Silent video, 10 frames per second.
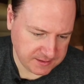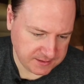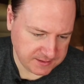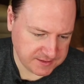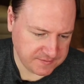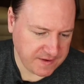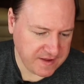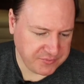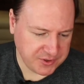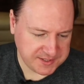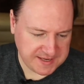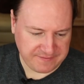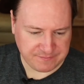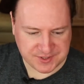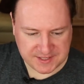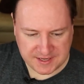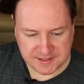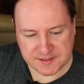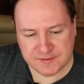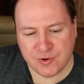and it's
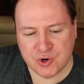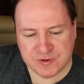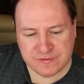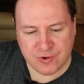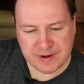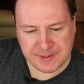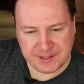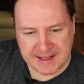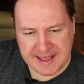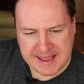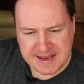5.7%. It's 440 ml